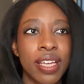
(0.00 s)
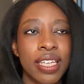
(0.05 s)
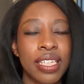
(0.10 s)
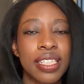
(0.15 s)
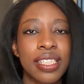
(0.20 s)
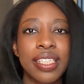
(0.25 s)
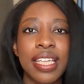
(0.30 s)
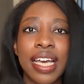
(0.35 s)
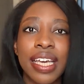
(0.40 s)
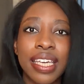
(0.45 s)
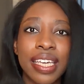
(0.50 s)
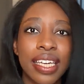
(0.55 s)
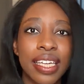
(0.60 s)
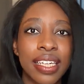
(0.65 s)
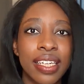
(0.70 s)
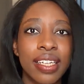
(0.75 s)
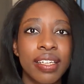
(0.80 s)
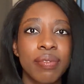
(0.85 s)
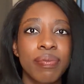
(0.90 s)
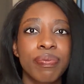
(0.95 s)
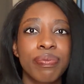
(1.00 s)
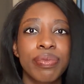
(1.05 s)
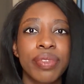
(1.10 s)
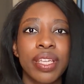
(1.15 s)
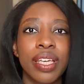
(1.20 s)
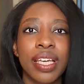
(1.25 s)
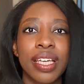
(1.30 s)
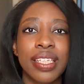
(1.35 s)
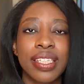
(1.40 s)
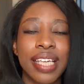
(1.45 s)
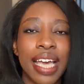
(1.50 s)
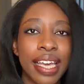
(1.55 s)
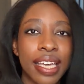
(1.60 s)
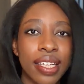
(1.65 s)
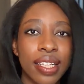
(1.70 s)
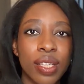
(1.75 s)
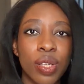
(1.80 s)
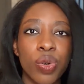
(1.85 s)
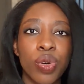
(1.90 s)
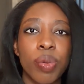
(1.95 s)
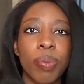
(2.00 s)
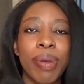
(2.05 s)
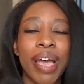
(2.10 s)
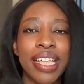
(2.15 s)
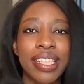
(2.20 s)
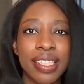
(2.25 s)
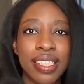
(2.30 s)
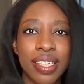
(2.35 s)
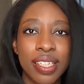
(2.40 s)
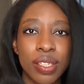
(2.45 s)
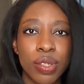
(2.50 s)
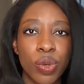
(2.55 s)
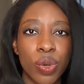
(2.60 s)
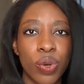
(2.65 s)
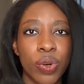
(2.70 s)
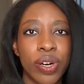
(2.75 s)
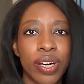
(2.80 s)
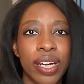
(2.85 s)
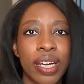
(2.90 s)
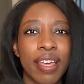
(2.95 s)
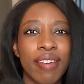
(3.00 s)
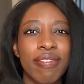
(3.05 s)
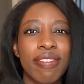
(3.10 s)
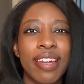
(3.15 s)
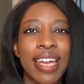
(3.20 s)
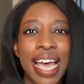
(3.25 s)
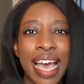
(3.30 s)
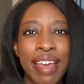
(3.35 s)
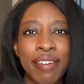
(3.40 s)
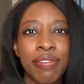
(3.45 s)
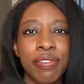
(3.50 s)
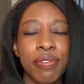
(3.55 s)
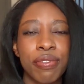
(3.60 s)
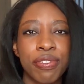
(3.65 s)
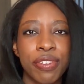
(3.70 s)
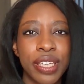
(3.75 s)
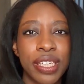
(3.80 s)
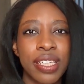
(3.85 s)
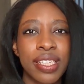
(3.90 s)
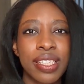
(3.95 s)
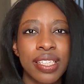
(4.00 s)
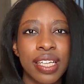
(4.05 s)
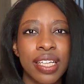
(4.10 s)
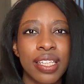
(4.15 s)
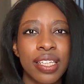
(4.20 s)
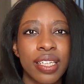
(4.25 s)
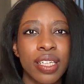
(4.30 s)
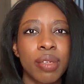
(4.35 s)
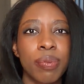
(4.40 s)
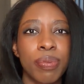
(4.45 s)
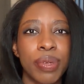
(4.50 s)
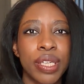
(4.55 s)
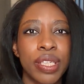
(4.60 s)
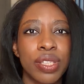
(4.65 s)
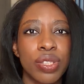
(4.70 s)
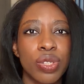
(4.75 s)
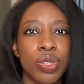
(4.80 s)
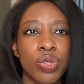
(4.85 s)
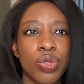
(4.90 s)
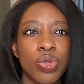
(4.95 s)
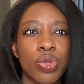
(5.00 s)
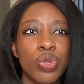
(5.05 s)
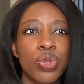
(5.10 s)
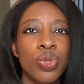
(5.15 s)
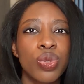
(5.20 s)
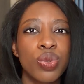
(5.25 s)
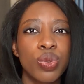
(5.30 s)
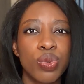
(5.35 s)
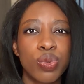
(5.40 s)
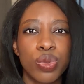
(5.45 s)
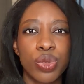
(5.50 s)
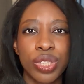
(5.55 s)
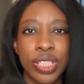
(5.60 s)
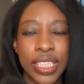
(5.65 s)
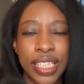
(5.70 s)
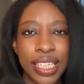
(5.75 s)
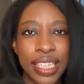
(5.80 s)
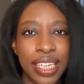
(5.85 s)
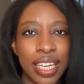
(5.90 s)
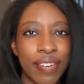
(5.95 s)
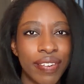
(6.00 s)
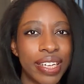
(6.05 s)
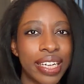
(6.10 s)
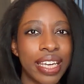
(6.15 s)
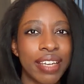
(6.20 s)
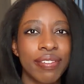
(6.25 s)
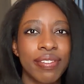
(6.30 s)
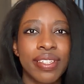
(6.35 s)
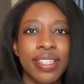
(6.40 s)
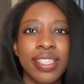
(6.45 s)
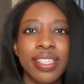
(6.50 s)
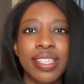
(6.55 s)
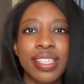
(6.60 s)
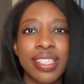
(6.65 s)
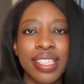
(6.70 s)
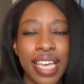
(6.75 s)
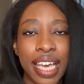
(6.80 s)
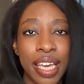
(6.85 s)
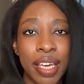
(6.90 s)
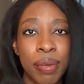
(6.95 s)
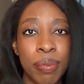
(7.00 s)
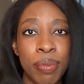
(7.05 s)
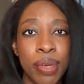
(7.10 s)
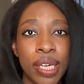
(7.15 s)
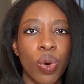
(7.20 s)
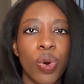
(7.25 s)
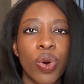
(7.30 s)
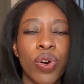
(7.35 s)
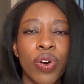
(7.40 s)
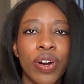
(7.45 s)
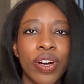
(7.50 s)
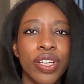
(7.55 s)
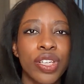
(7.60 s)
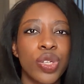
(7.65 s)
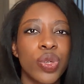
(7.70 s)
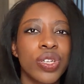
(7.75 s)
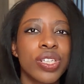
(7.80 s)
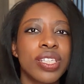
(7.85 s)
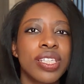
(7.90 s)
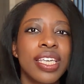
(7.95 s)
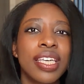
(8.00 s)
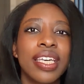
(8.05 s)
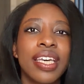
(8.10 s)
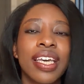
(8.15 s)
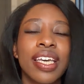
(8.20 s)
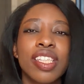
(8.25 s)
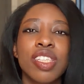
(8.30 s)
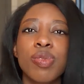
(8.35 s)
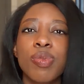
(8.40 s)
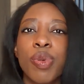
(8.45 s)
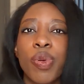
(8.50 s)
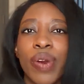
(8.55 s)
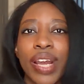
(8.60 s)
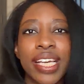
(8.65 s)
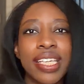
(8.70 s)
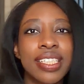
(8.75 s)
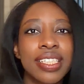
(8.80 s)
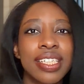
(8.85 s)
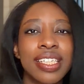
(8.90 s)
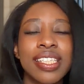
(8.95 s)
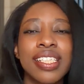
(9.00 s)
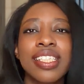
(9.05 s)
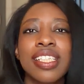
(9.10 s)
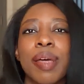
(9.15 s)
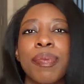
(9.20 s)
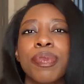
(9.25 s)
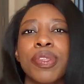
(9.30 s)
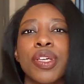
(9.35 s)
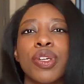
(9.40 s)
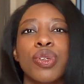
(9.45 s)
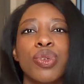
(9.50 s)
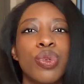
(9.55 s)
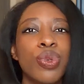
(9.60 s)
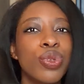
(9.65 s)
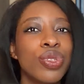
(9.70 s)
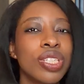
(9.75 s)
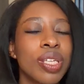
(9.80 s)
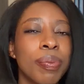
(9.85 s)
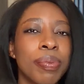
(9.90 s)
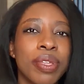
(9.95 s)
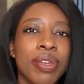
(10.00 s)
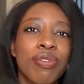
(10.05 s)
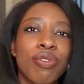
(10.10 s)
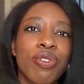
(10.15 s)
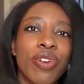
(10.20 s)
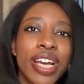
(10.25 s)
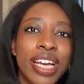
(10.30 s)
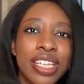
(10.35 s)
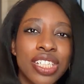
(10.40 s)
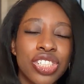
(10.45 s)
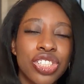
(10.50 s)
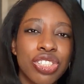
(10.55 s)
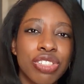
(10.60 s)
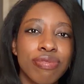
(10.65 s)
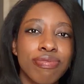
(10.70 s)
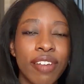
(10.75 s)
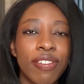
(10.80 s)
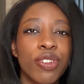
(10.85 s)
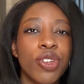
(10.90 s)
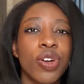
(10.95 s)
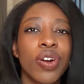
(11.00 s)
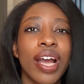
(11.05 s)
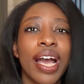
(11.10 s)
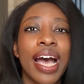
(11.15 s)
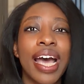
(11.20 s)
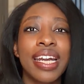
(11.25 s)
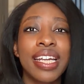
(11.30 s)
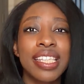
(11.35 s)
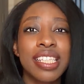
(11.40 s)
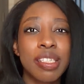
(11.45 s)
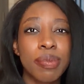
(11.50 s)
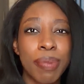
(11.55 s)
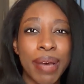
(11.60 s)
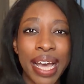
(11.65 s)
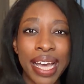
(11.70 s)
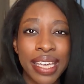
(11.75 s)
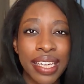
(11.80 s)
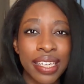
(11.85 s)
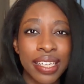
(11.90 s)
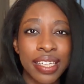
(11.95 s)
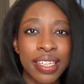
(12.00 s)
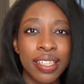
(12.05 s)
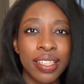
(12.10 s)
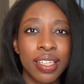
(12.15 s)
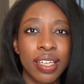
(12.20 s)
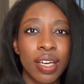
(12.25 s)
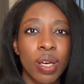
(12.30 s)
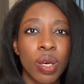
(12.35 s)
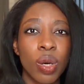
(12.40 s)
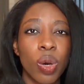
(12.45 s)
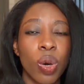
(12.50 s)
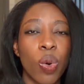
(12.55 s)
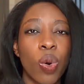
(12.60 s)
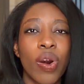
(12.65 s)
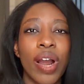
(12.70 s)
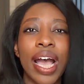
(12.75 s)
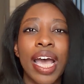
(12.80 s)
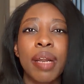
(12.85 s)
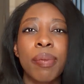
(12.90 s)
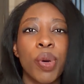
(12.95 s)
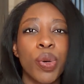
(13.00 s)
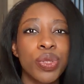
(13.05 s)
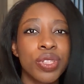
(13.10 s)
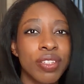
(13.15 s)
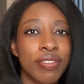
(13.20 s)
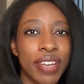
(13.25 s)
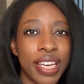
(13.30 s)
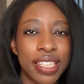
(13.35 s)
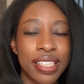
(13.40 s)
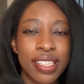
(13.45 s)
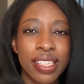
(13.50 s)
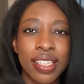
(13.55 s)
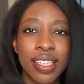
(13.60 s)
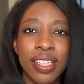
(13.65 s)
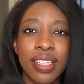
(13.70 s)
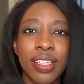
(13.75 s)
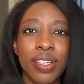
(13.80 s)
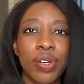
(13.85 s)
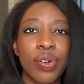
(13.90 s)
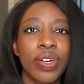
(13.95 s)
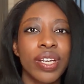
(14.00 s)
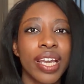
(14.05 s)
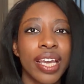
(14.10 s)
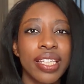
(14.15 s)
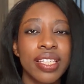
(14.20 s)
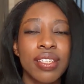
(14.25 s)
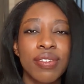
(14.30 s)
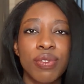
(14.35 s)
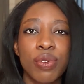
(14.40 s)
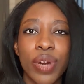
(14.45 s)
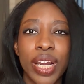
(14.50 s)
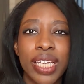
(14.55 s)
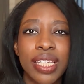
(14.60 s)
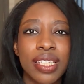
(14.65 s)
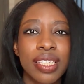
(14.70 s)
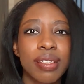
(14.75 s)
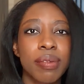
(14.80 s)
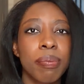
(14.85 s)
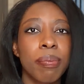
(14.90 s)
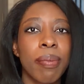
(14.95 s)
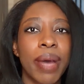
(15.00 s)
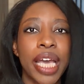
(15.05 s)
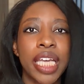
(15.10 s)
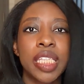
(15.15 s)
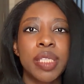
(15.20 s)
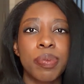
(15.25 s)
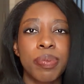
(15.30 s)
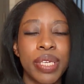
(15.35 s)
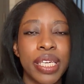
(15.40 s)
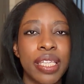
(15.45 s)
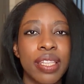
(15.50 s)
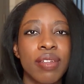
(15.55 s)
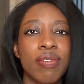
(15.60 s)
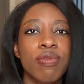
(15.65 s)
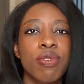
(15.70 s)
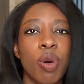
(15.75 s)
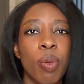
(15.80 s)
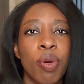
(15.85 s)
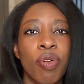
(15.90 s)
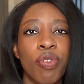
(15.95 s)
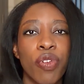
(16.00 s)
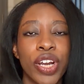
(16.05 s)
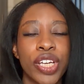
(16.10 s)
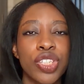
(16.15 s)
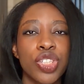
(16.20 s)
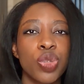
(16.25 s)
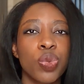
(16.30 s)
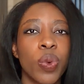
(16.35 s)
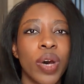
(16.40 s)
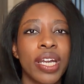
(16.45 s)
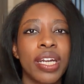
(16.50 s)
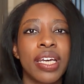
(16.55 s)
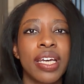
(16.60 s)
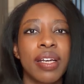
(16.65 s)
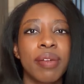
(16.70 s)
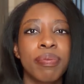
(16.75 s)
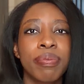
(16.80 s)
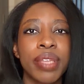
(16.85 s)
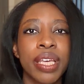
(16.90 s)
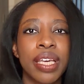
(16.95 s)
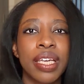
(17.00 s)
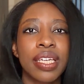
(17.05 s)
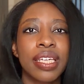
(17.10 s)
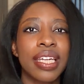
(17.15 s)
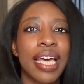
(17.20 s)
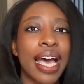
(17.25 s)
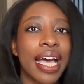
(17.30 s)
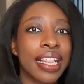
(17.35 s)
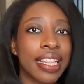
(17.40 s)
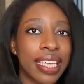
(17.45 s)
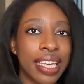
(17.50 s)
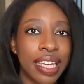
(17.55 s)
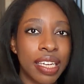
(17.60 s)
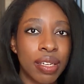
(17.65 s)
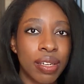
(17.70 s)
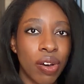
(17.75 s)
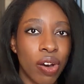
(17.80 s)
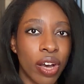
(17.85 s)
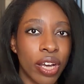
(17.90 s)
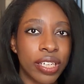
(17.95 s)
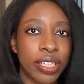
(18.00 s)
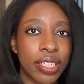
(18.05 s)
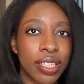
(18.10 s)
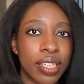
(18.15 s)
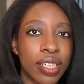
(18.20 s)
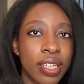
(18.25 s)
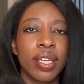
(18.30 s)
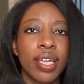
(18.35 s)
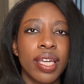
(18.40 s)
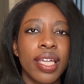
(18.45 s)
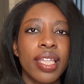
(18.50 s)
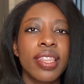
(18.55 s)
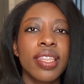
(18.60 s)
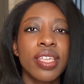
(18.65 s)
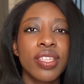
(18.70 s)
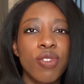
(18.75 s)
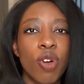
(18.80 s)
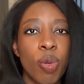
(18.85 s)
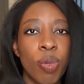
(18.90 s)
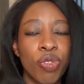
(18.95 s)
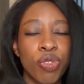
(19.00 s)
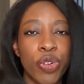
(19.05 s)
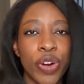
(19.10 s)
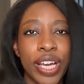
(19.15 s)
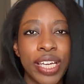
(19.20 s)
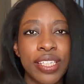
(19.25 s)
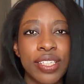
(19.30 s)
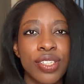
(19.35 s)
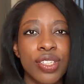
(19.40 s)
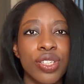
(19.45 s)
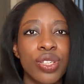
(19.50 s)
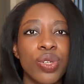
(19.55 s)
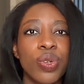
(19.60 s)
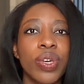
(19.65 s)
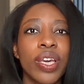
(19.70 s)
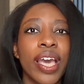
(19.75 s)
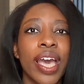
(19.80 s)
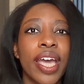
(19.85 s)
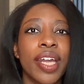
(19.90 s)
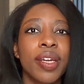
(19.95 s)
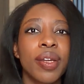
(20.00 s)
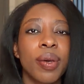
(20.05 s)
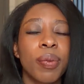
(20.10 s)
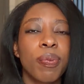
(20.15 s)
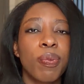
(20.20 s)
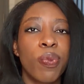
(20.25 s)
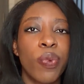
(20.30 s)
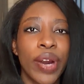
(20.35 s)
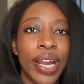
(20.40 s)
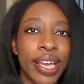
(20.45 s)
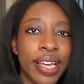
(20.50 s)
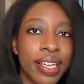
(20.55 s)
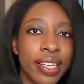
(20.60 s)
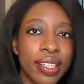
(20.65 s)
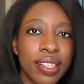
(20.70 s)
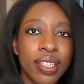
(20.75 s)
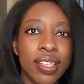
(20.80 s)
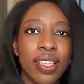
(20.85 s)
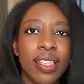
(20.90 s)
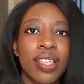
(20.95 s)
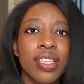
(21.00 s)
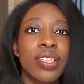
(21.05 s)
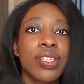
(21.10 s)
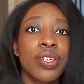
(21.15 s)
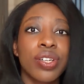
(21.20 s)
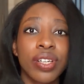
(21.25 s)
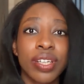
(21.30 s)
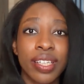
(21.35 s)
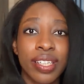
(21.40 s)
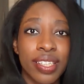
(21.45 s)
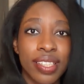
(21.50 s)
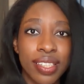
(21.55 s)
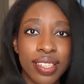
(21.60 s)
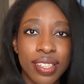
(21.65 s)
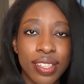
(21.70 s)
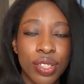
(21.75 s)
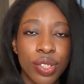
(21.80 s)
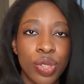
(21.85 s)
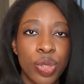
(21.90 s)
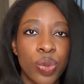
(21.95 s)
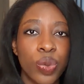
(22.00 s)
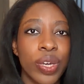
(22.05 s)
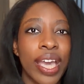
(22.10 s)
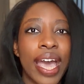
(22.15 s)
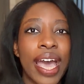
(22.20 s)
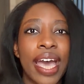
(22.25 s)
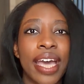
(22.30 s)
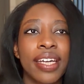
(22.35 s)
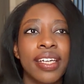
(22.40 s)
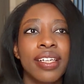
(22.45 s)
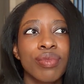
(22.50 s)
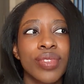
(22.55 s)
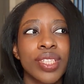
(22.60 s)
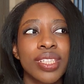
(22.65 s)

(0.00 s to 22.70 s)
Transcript: stuck in a cycle or a pattern, or if life feels a little bit too routine, every day feels the same, or you're seeking inspiration, something new, something fresh, if you're uninspired or unmotivated, creative rest might be the form of rest you want to dial in on. In this form of rest, you can break the circuit. You can,